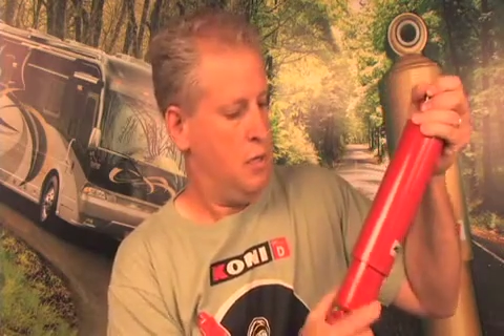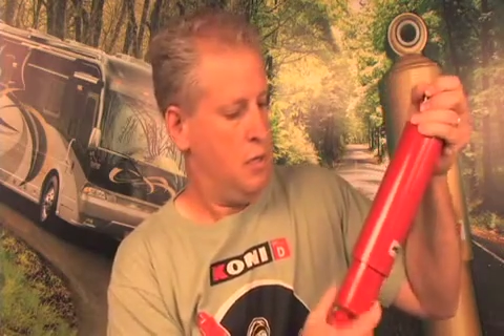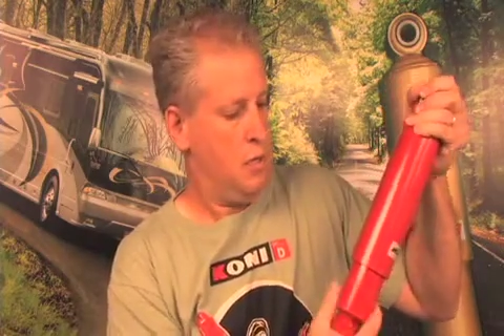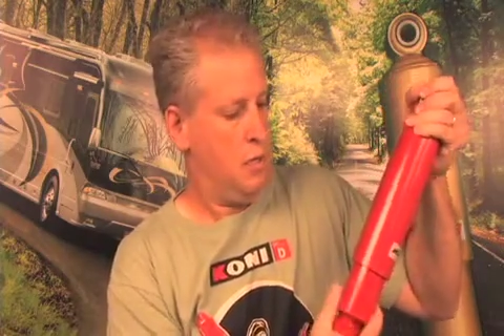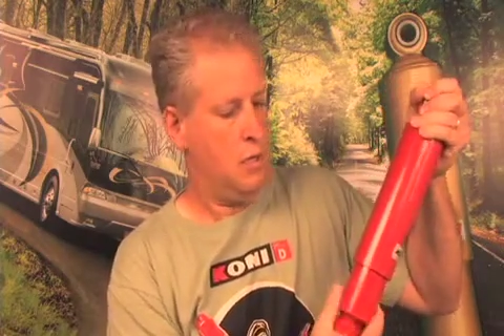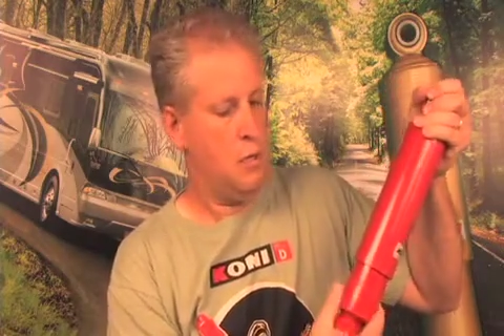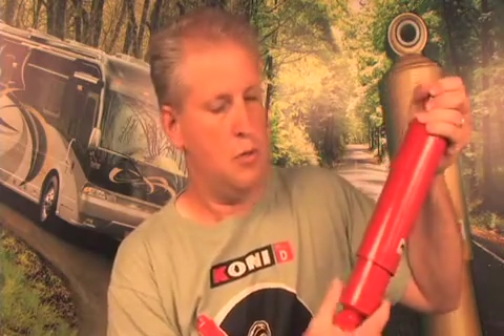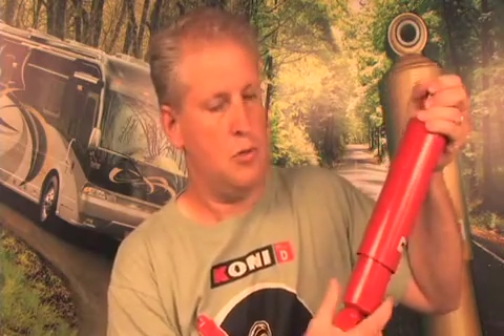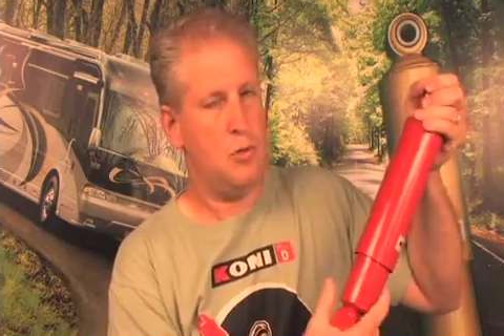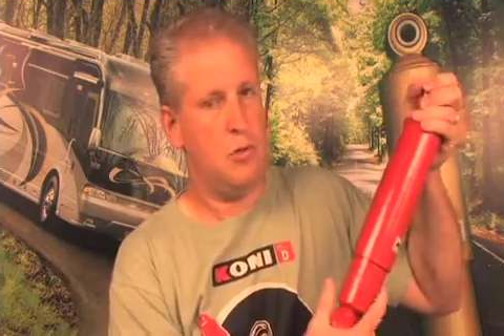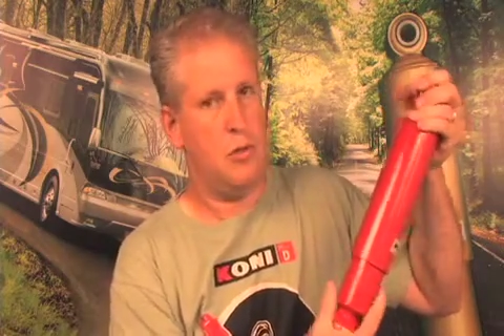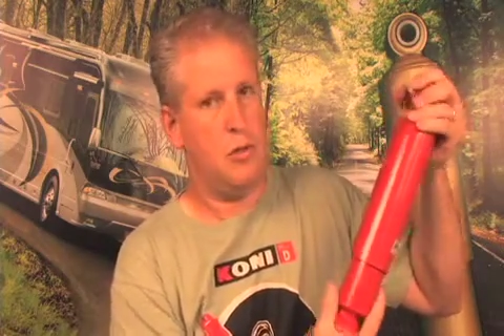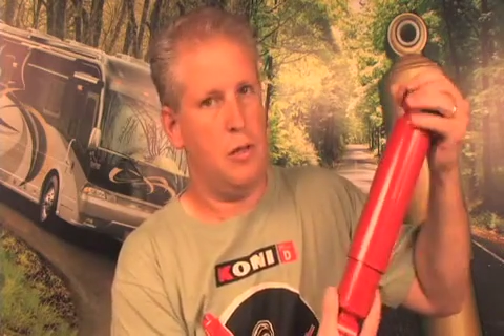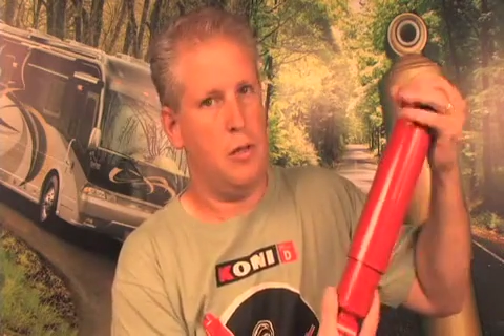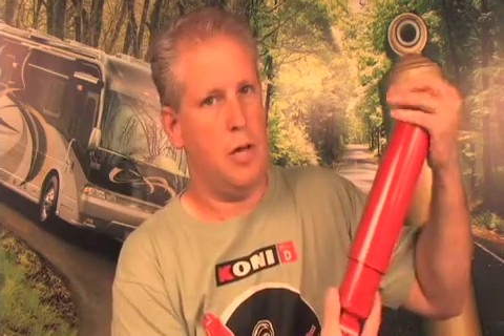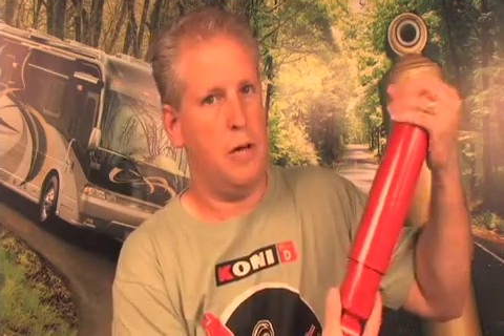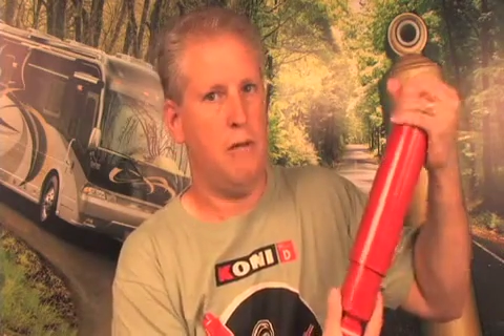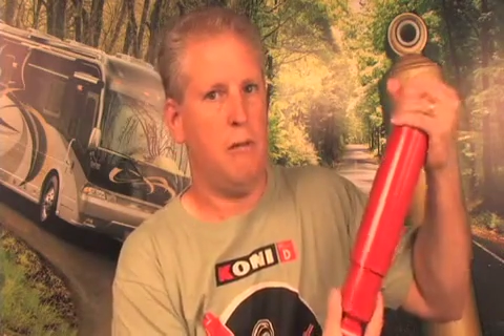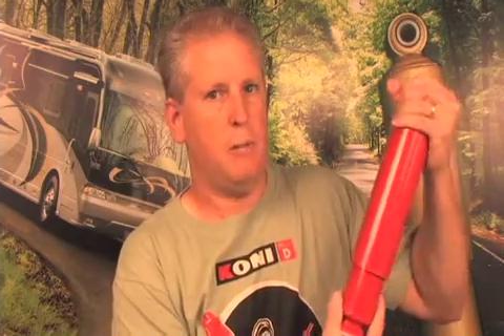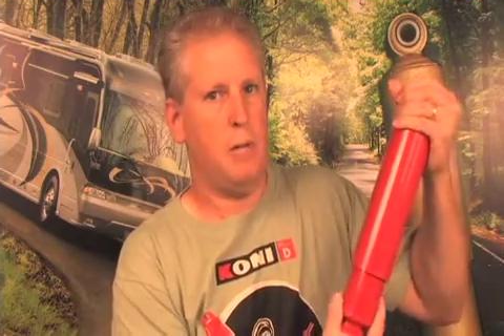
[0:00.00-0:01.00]
And usually
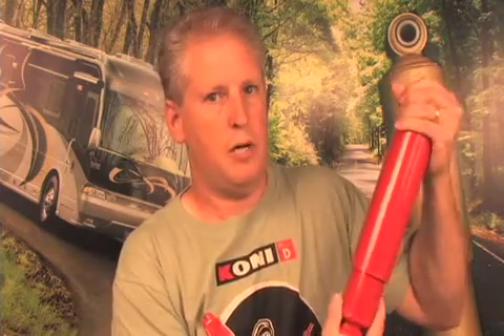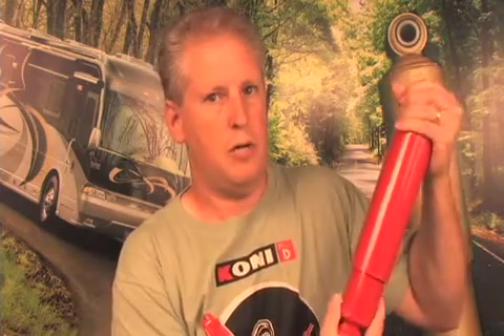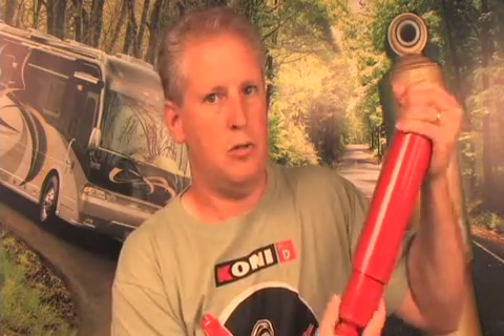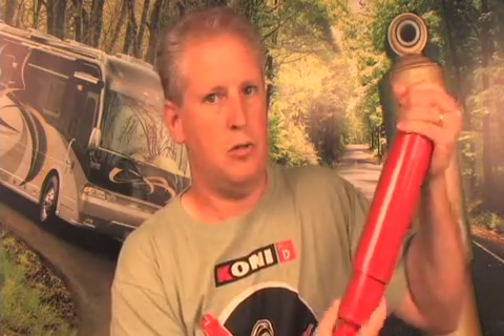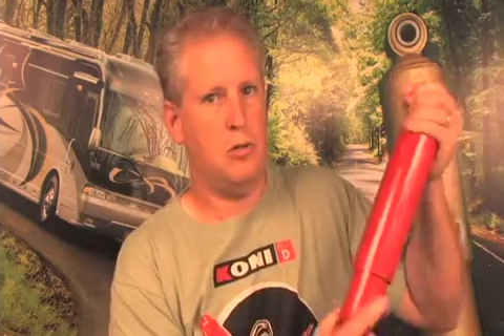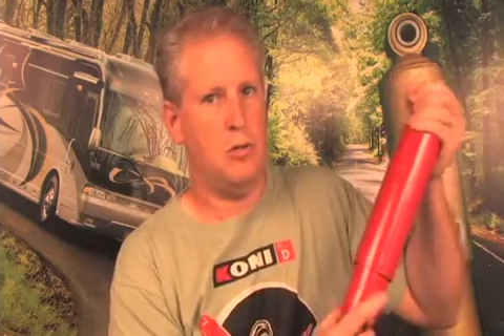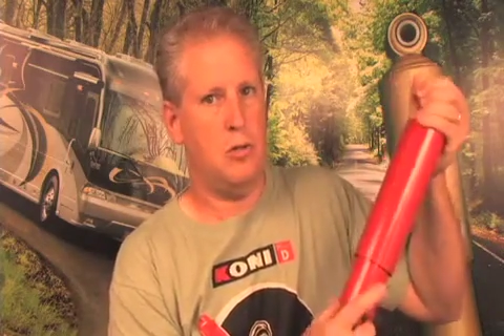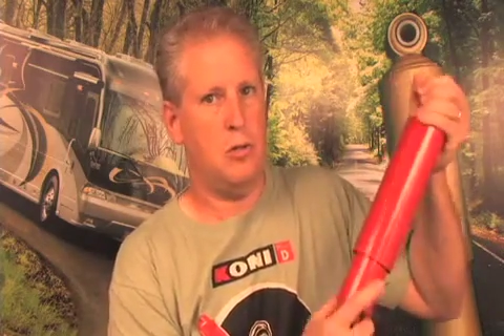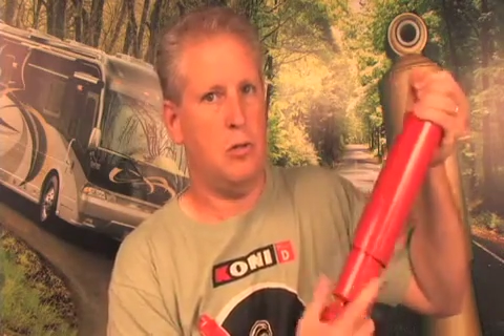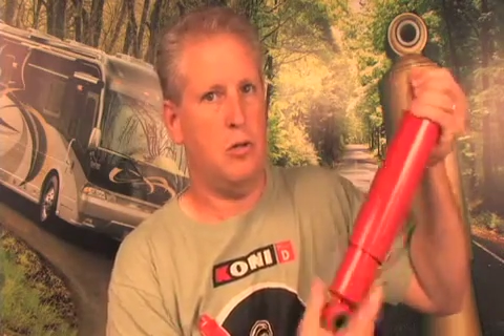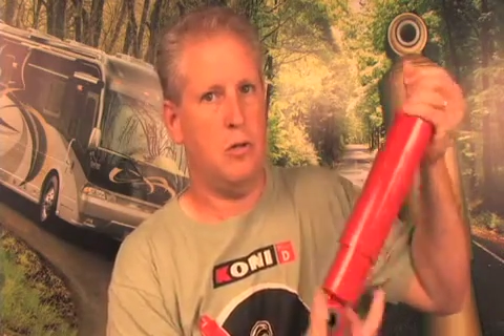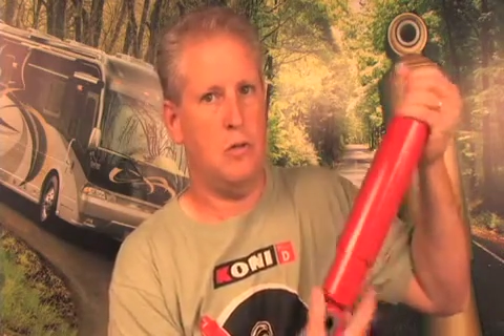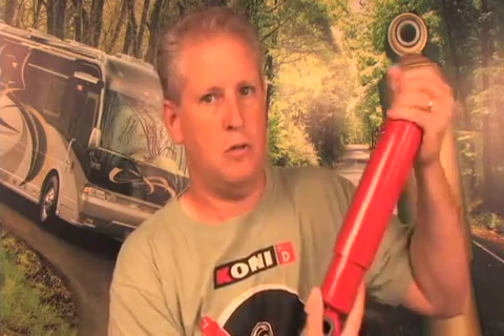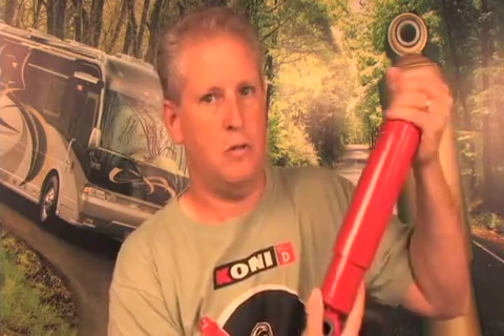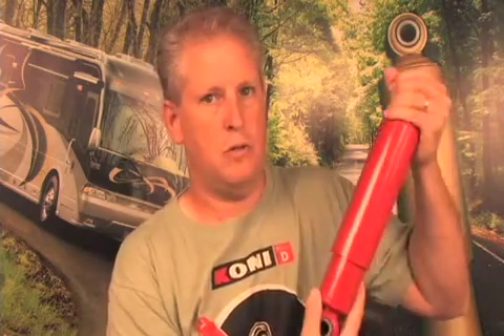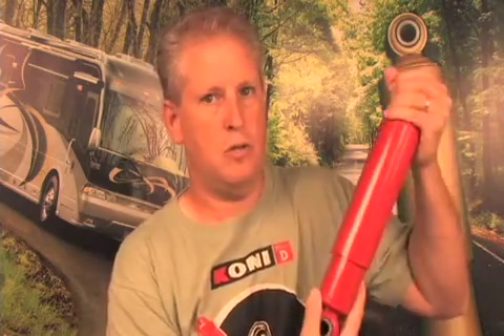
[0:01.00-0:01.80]
they have about 2 turns of